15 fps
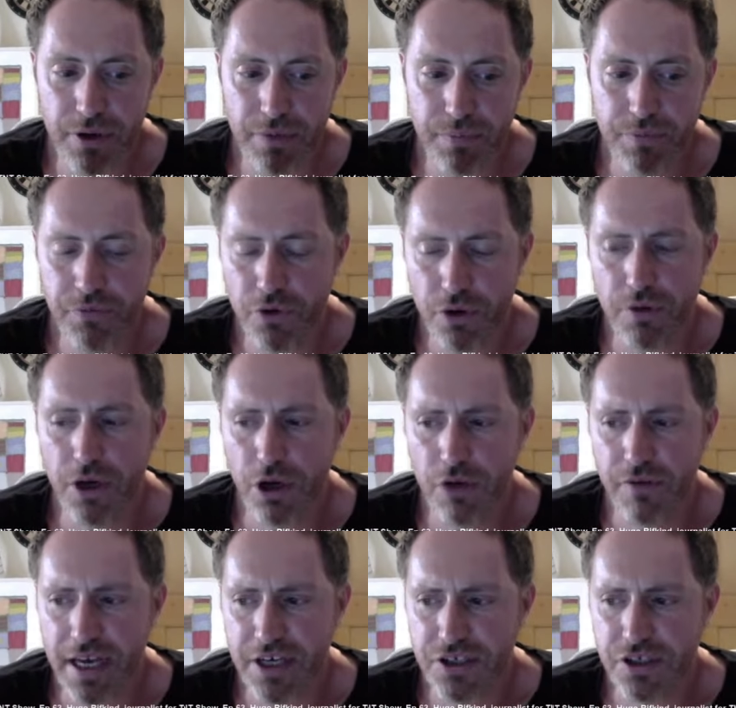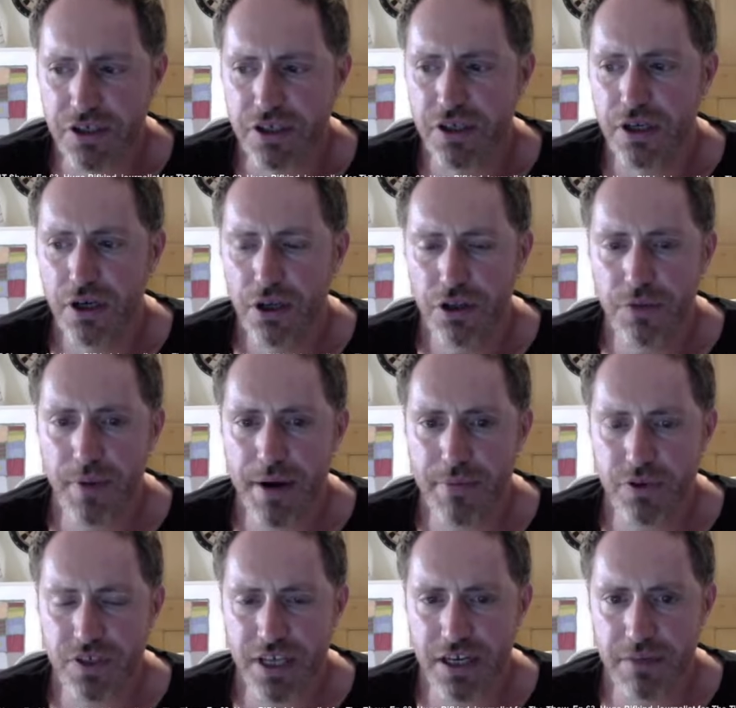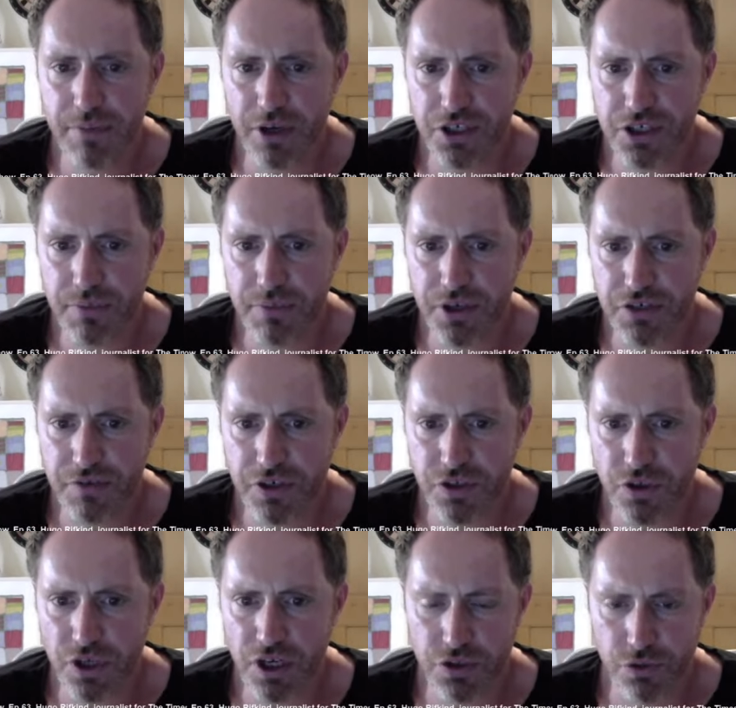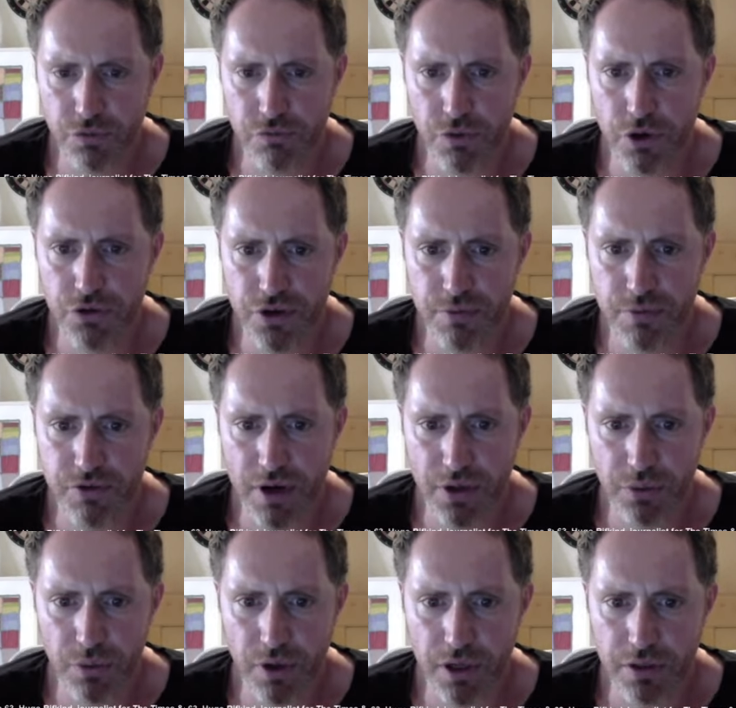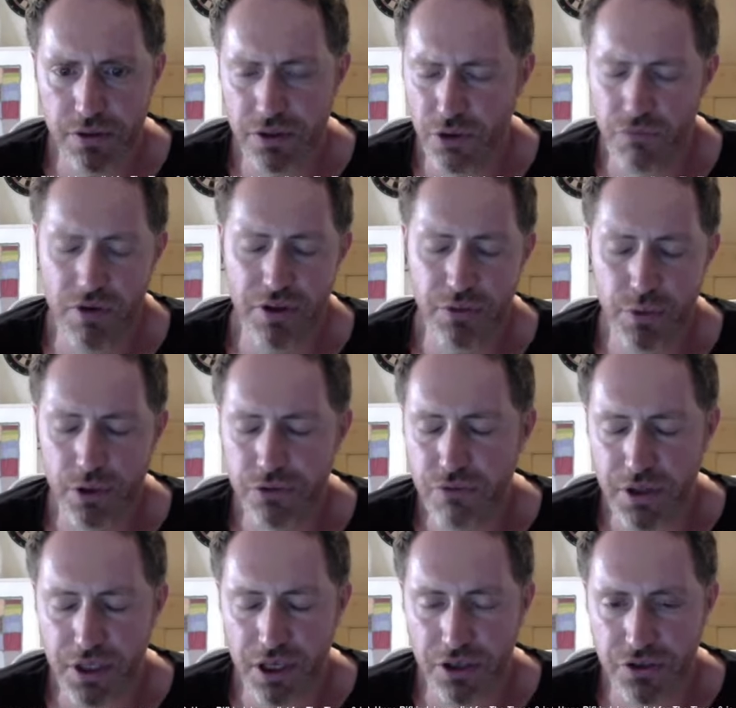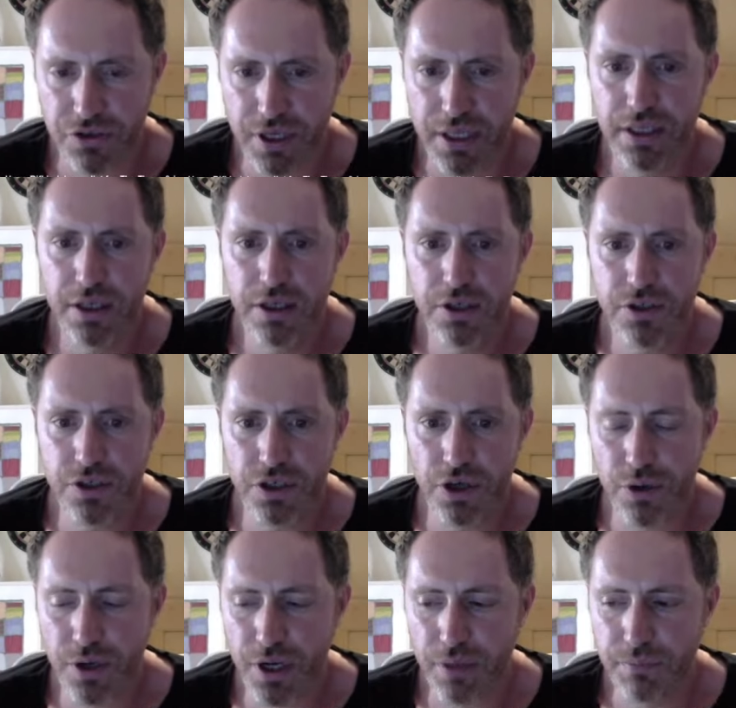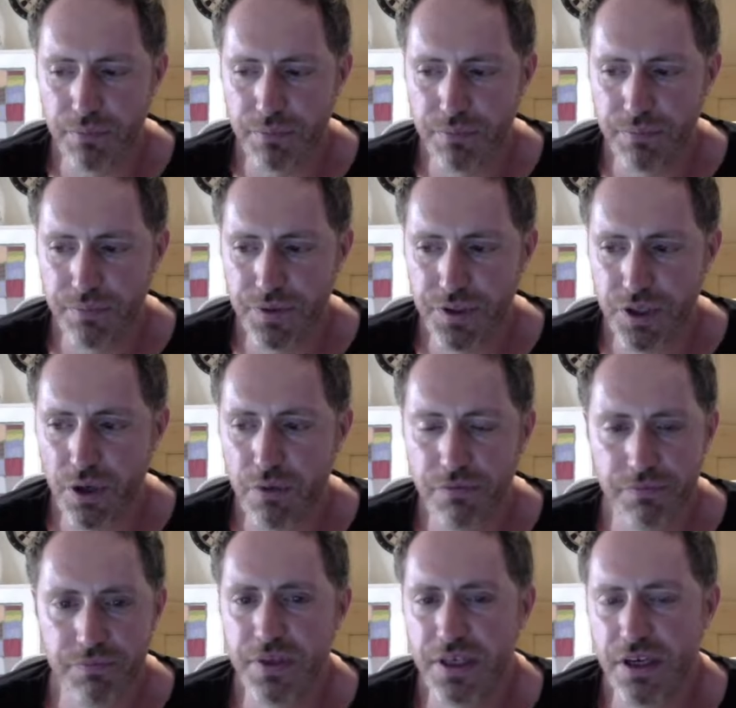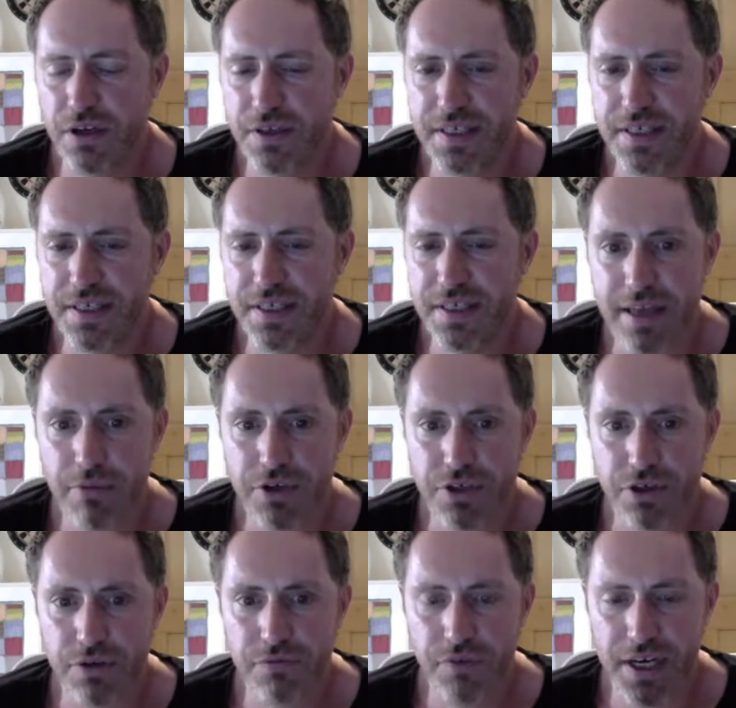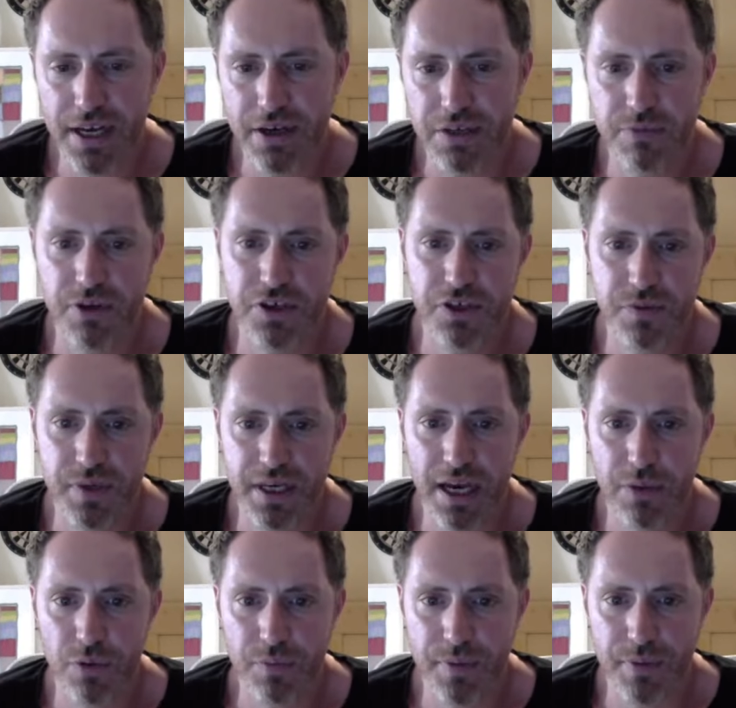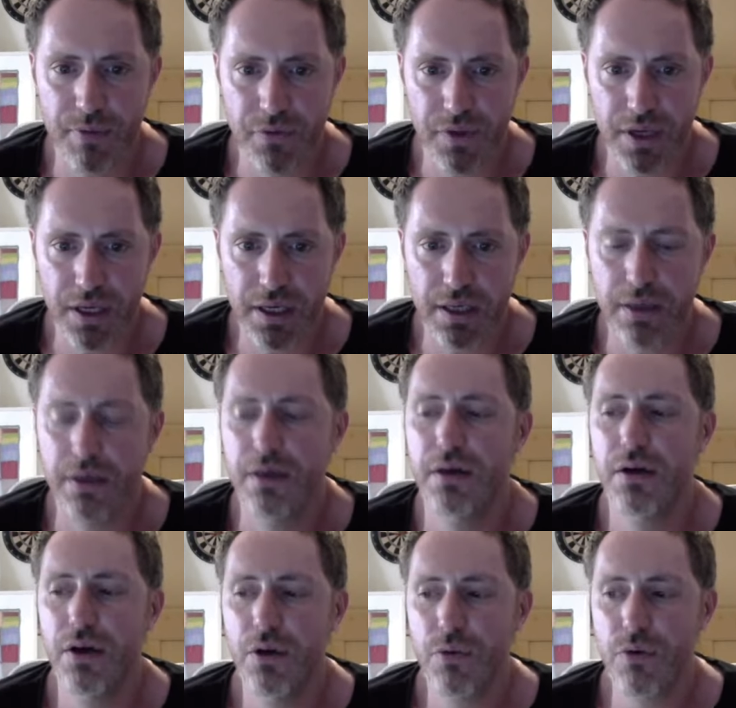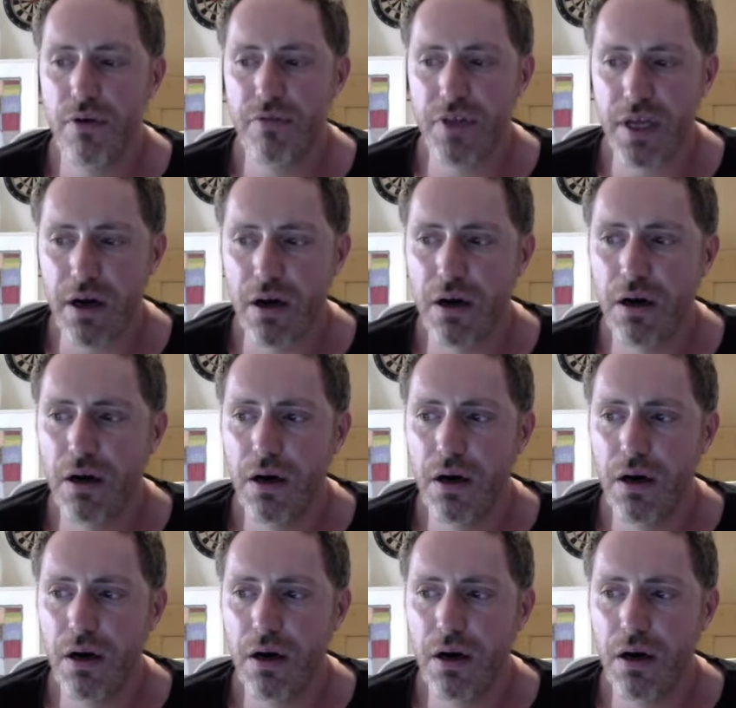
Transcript: before a lot of elections, the paper will send a bunch of us on kind of sort of road trips around the country to go and take the temperature, find out as much as we can what people are thinking wherever they are.